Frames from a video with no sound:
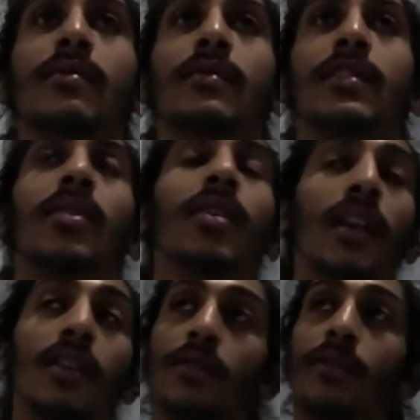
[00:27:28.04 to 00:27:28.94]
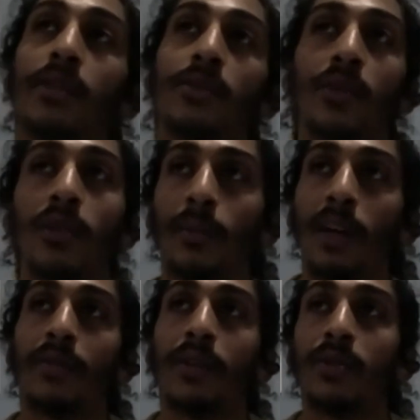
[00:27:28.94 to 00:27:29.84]
oh yeah, it's a funny story.
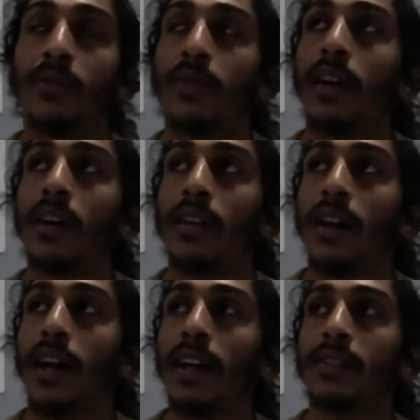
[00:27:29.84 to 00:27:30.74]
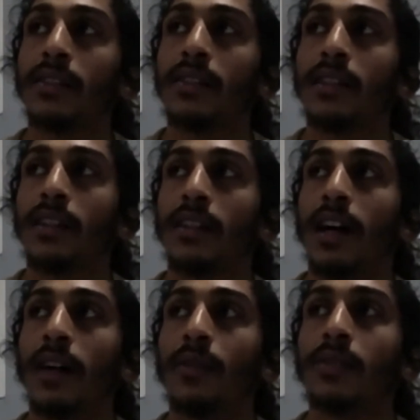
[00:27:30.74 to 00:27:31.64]
My first fight, I actually uh,
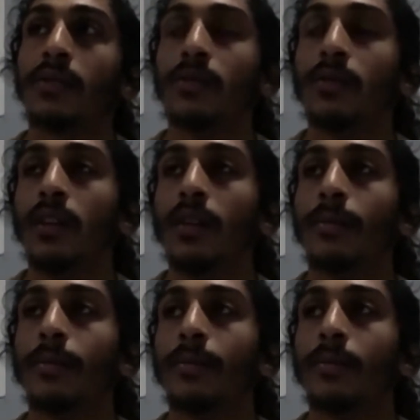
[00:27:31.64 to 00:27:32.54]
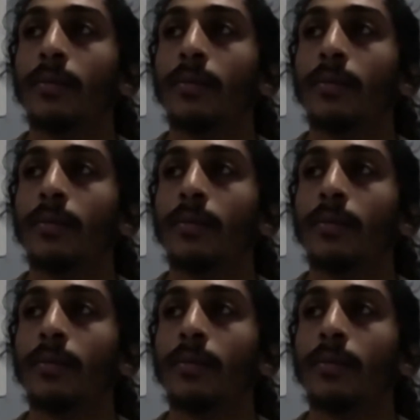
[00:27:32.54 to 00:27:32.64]
I went to um,